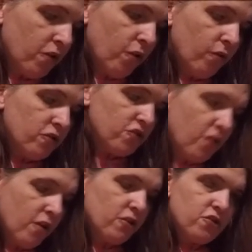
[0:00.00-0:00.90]
mean, that's, in,
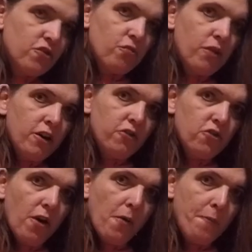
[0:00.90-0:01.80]
that's I don't
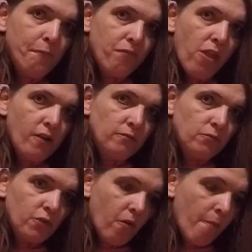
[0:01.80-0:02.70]
know, guys. That's
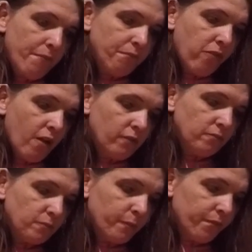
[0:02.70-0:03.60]
that's just
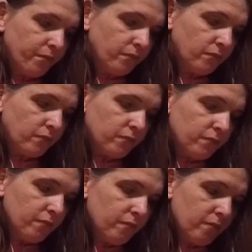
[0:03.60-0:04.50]
insane. The size of
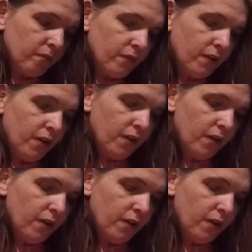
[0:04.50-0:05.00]
the sides.